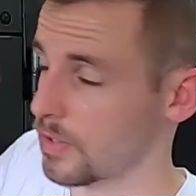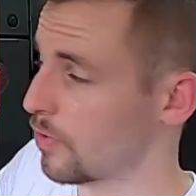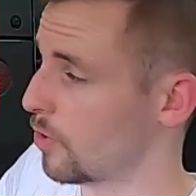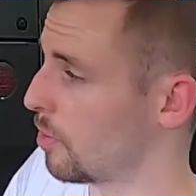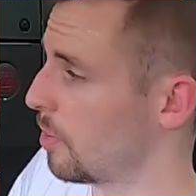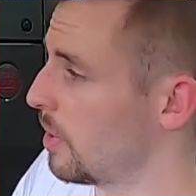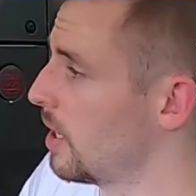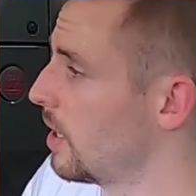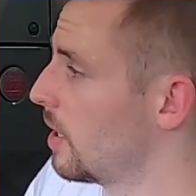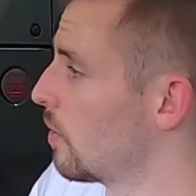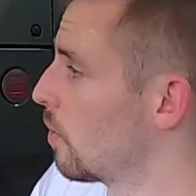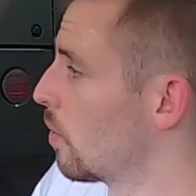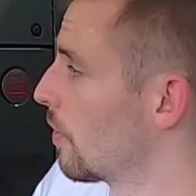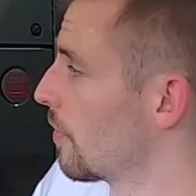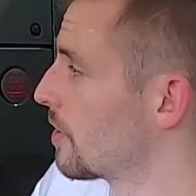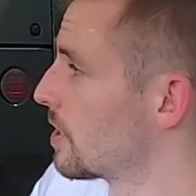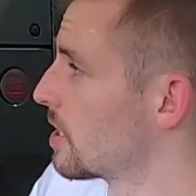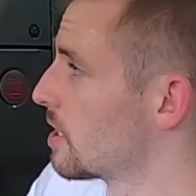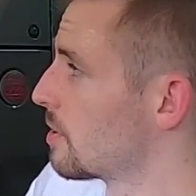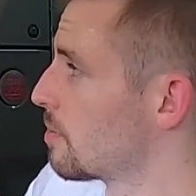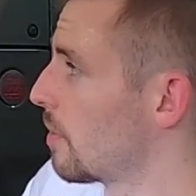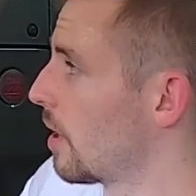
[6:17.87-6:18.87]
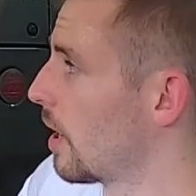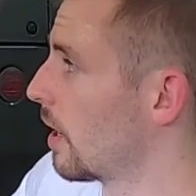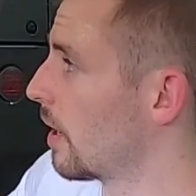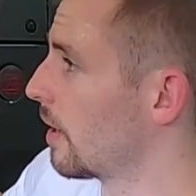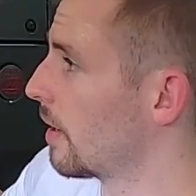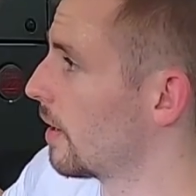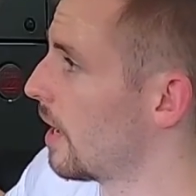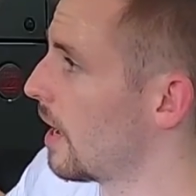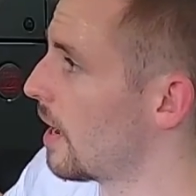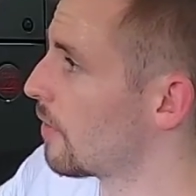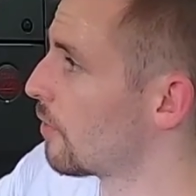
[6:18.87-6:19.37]
for me, where this is
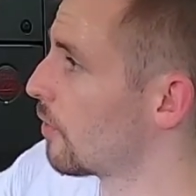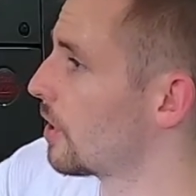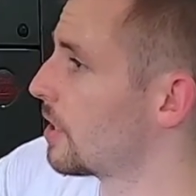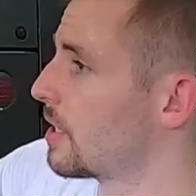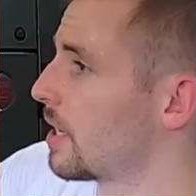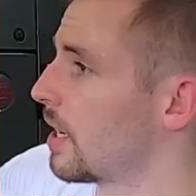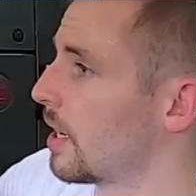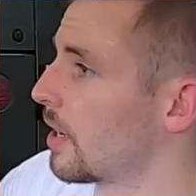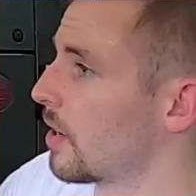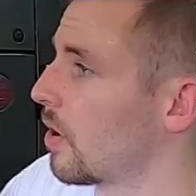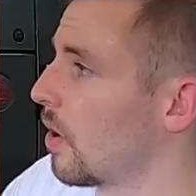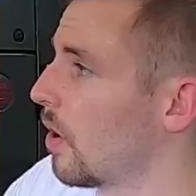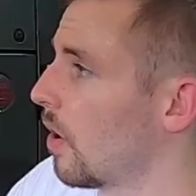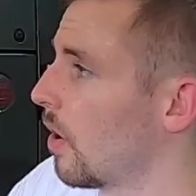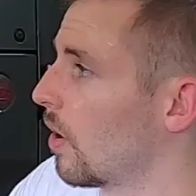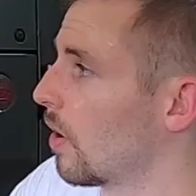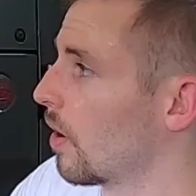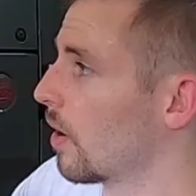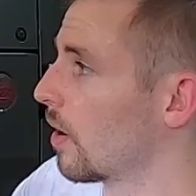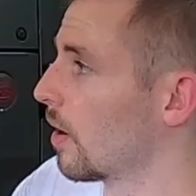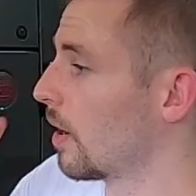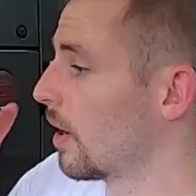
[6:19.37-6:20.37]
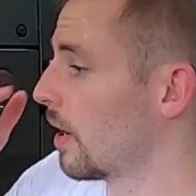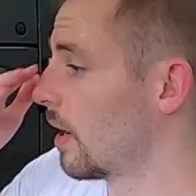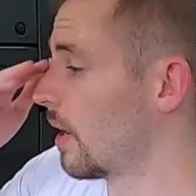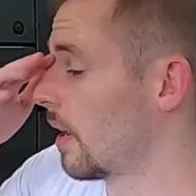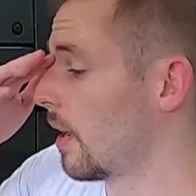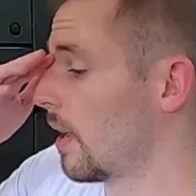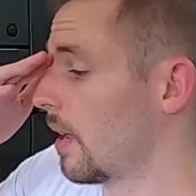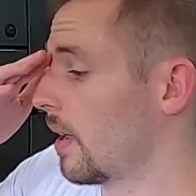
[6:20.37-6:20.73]
my everyday car,